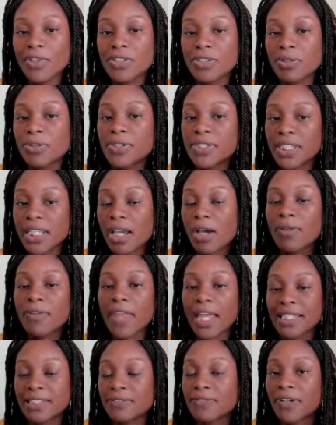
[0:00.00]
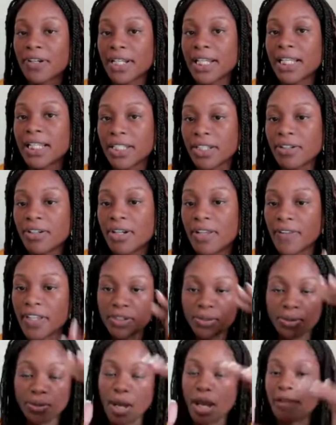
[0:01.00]
So you see how that's very clear. And then
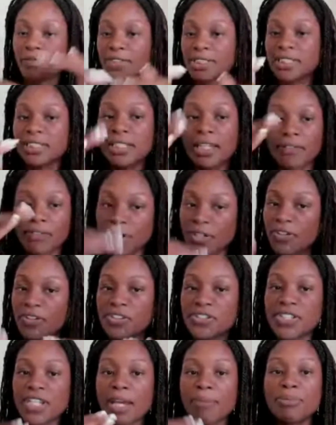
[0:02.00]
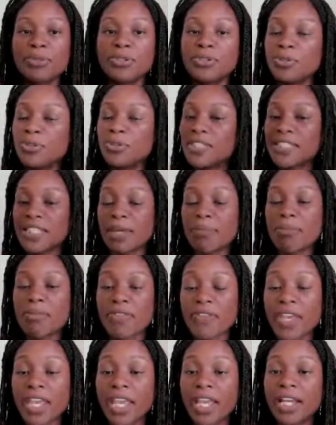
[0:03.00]
you'd obviously, every other step, you do the same
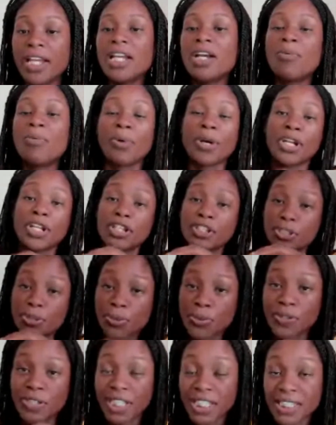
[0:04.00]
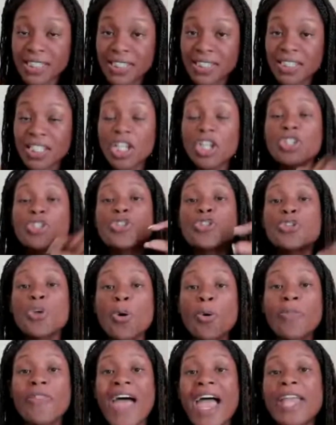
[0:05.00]
thing. We're going to do this
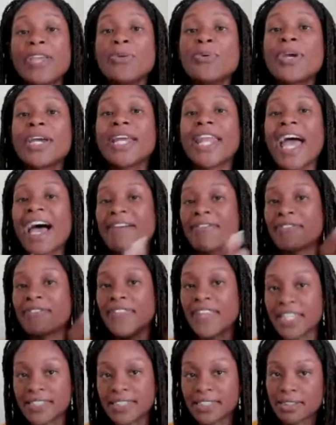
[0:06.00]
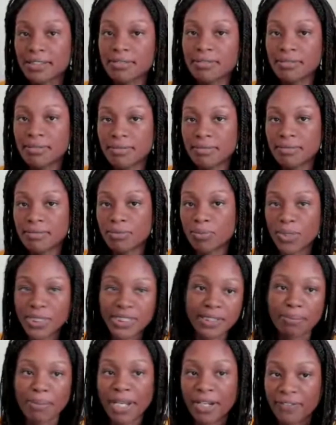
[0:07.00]
so that you can have this.
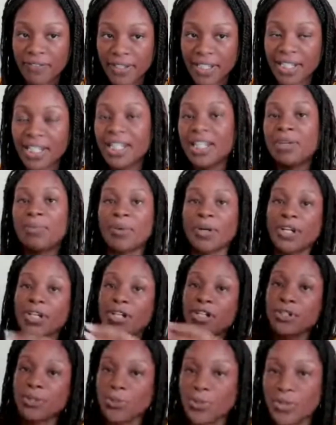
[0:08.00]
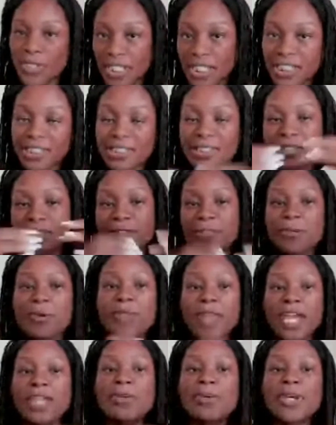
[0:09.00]
What's the benefit? We're going to do this so
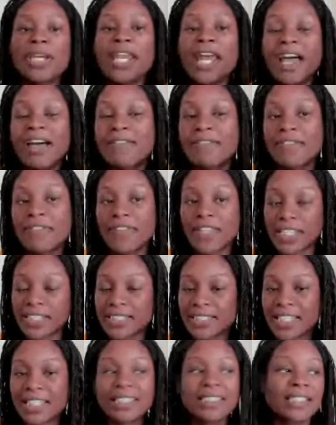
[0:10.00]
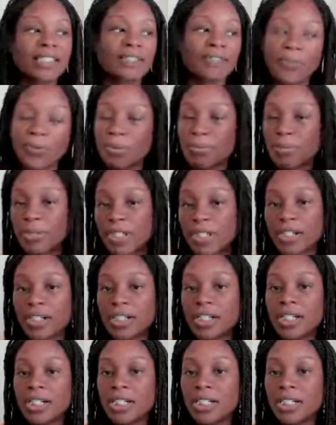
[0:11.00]
that you can have this. That's the formula.